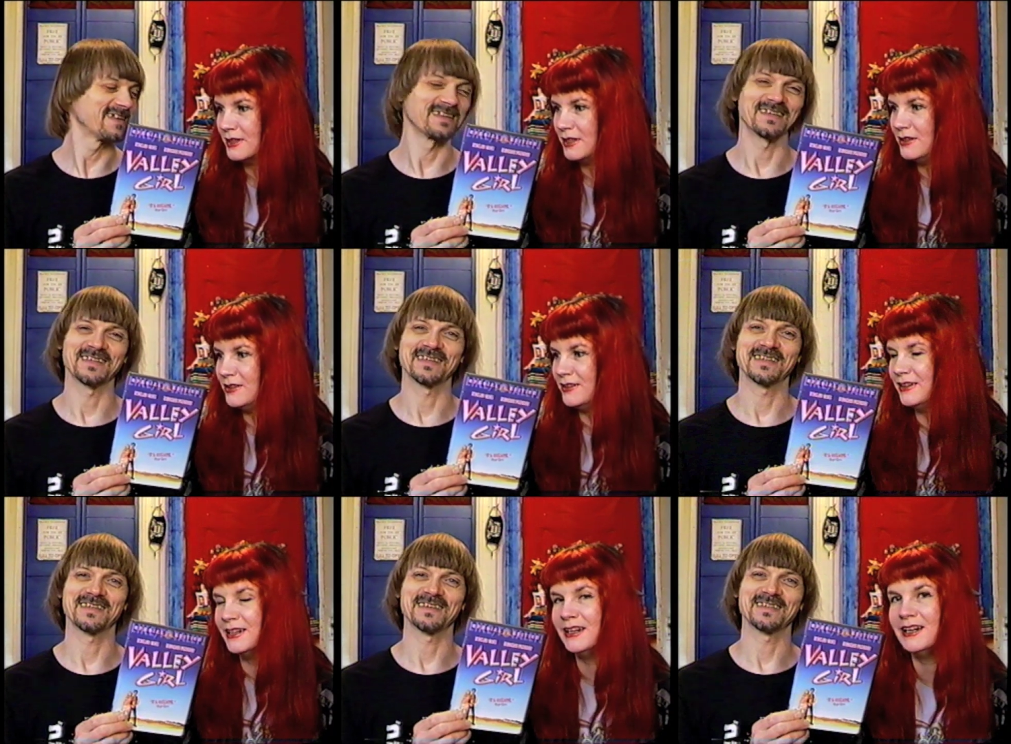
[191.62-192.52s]
Speaker 1: Oh,
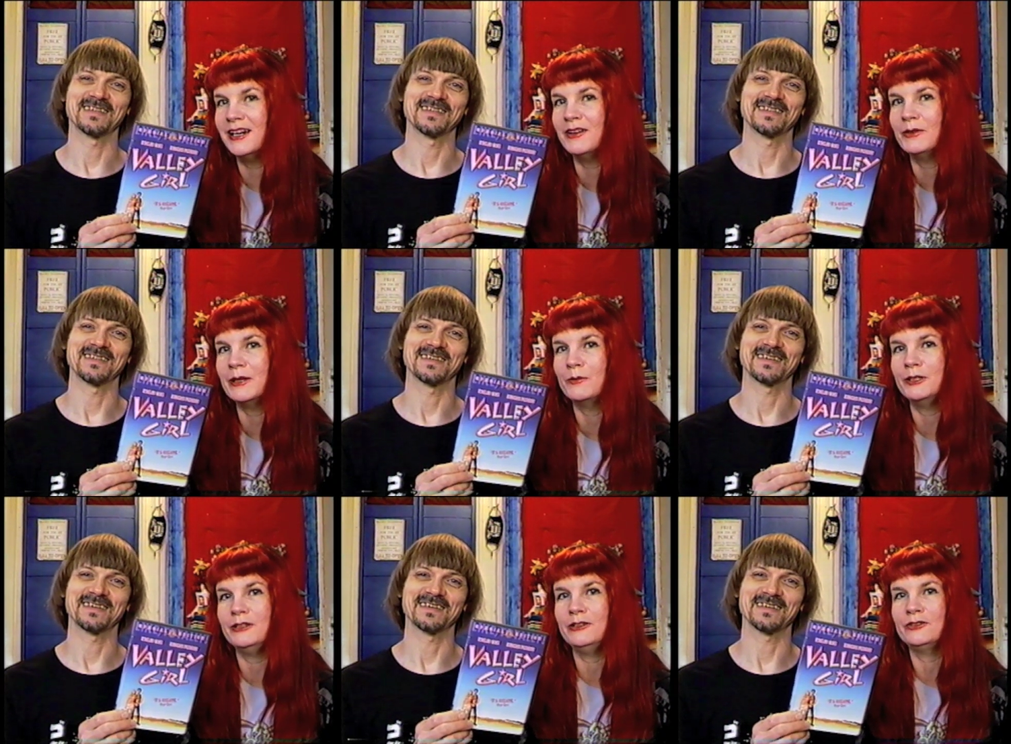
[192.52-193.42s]
yeah, like
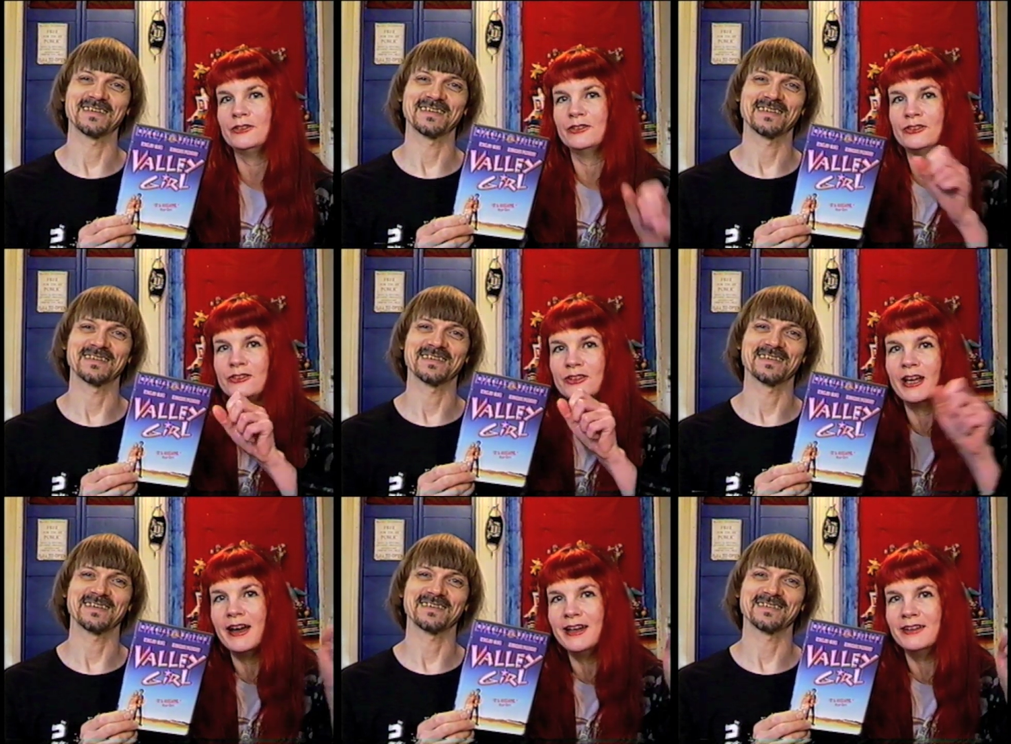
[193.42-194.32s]
when you used to
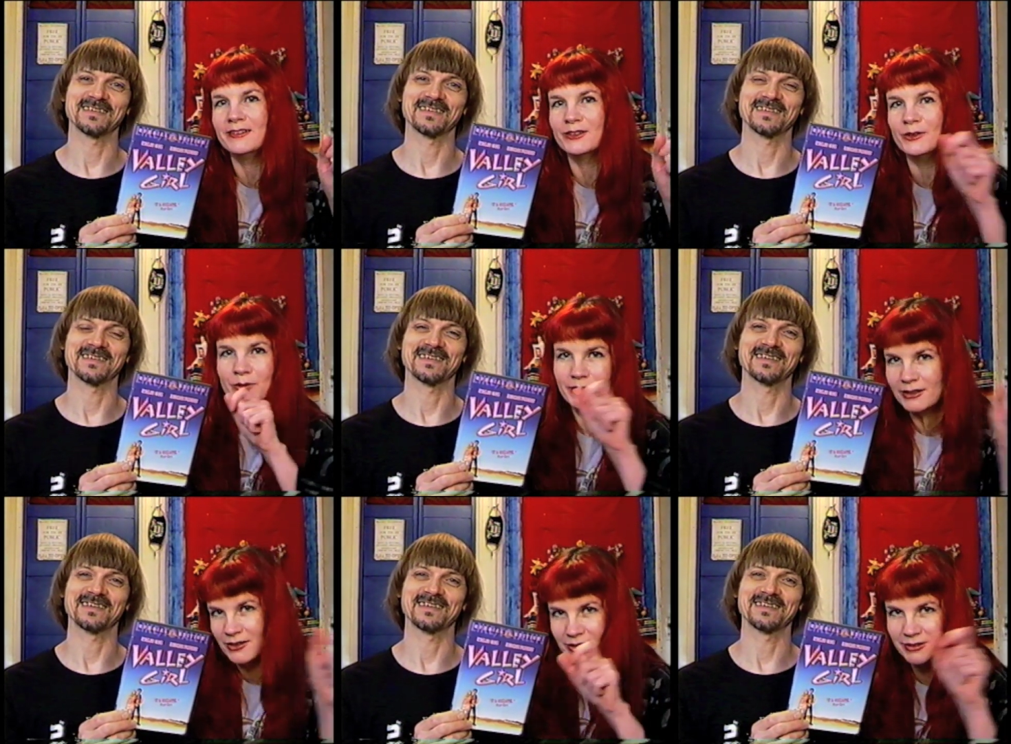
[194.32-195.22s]
slide on the
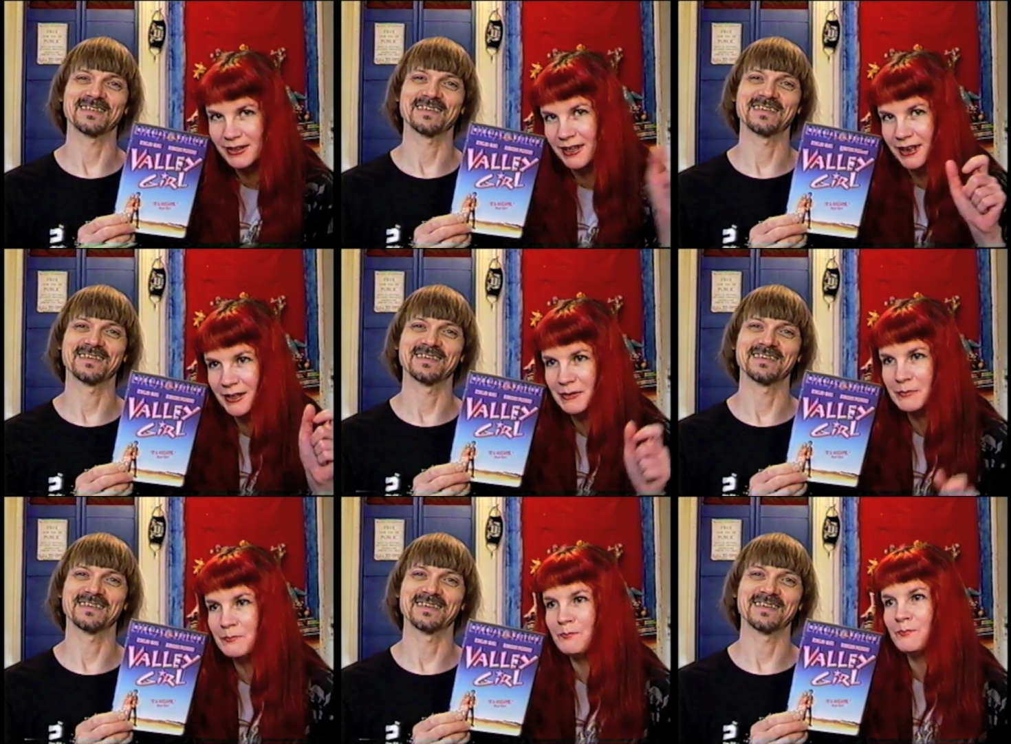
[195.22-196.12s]
credit card thing
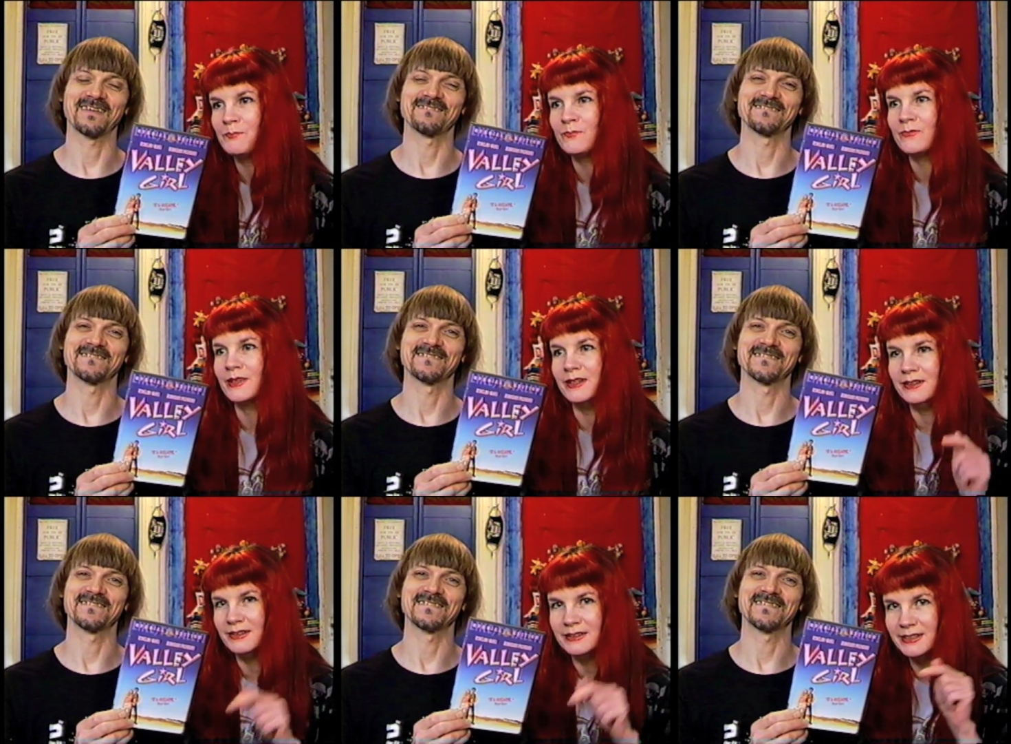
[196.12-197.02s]

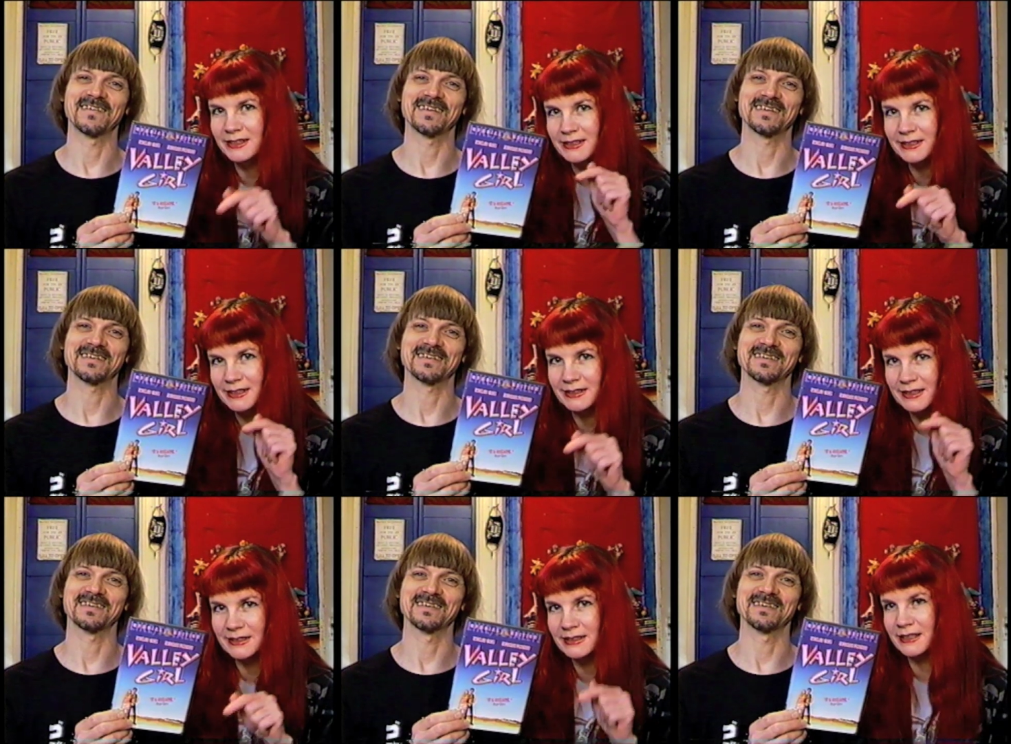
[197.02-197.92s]
and tick, tick,
Speaker 2: tick,
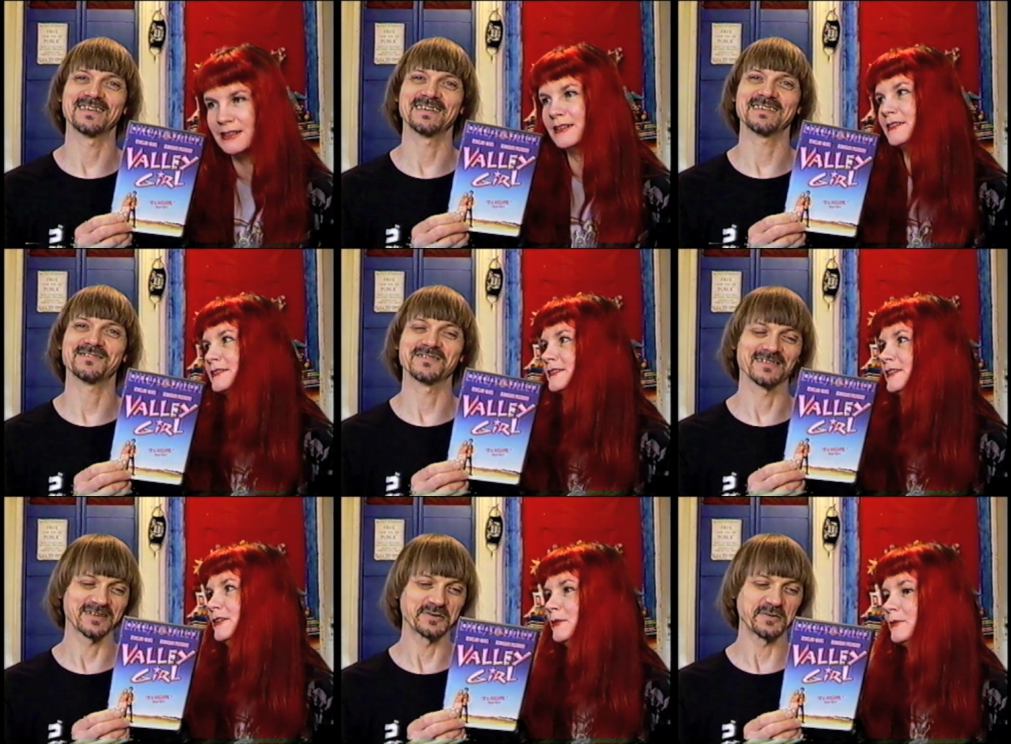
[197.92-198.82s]
tick, tick. Yeah, that was
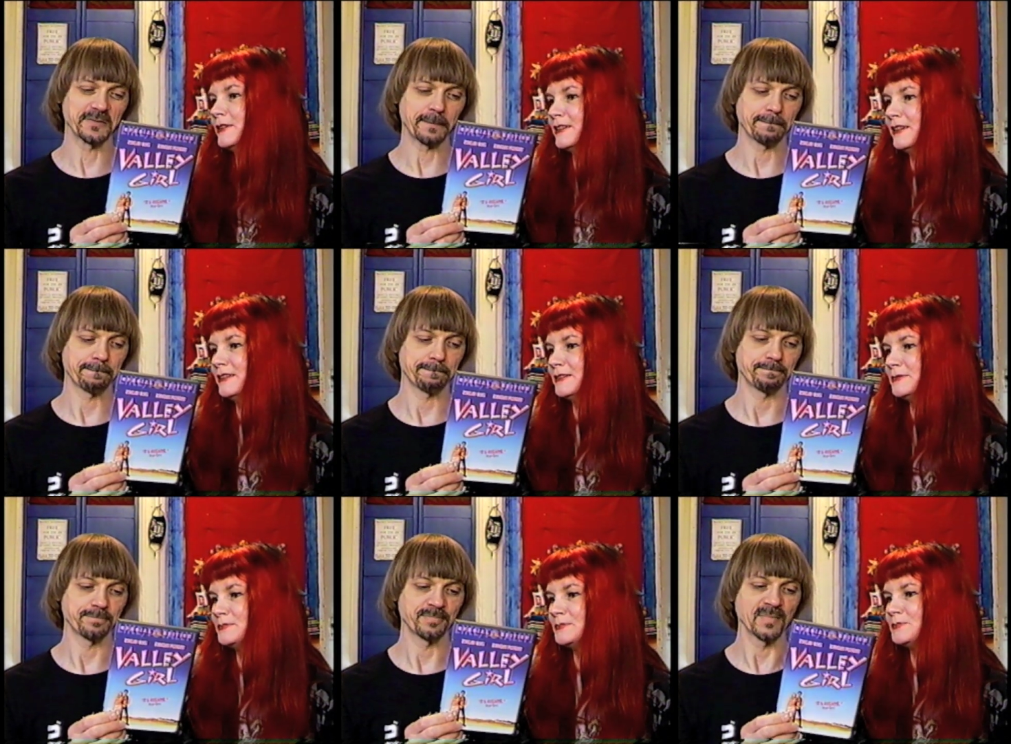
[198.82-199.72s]
really cool. In.
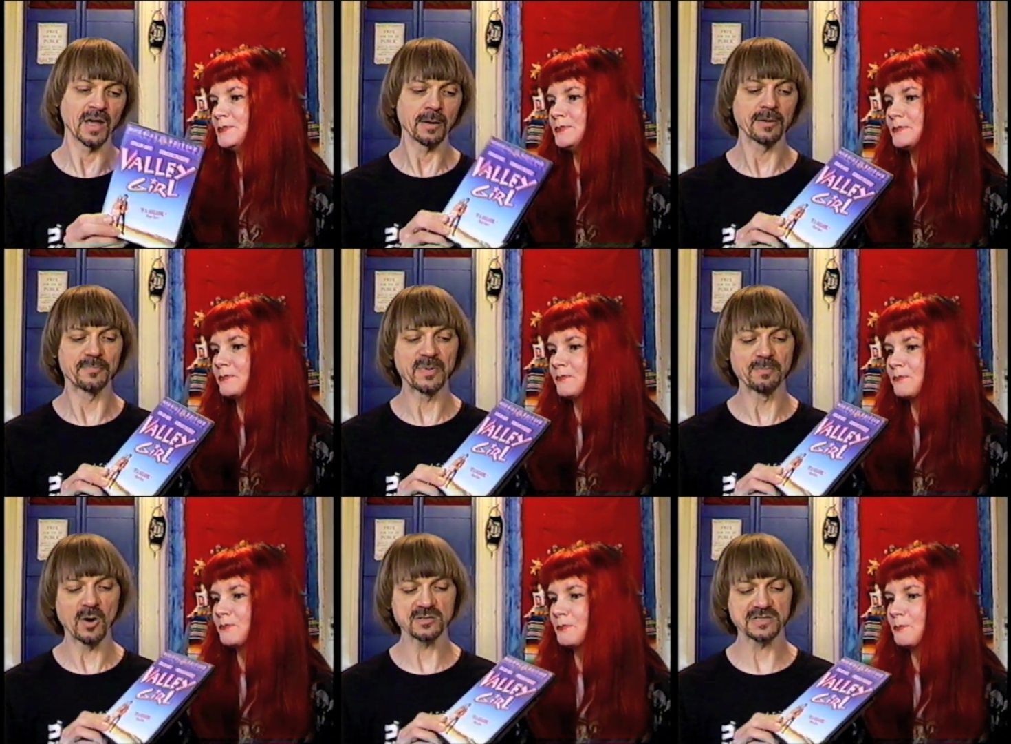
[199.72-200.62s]
The
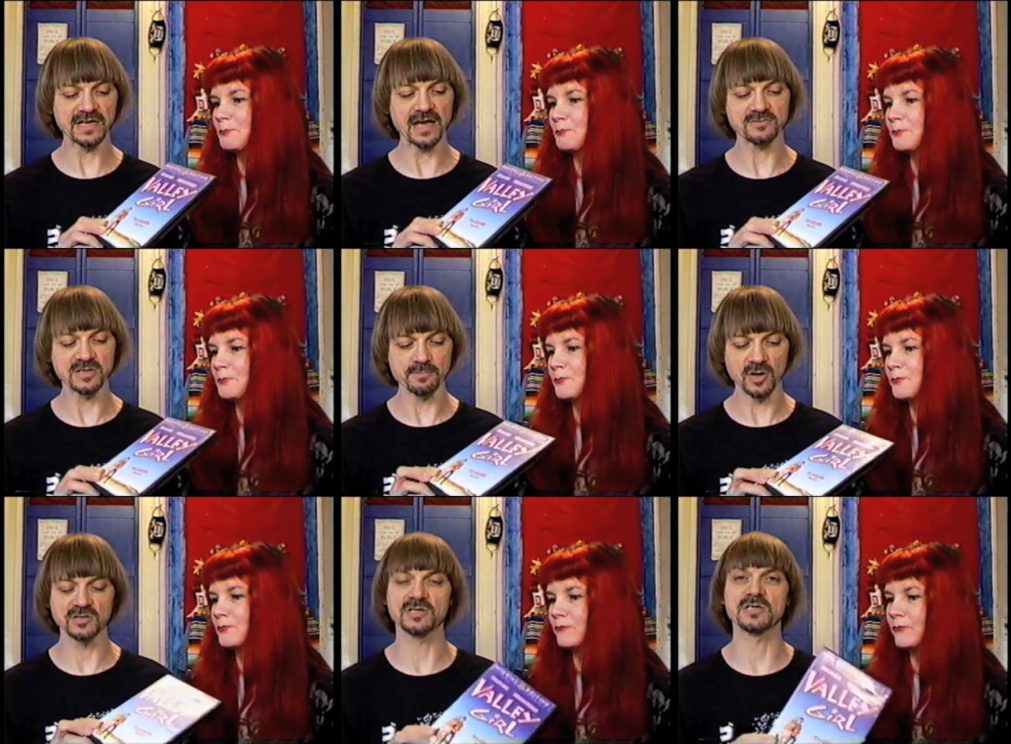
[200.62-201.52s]
most thing I was the most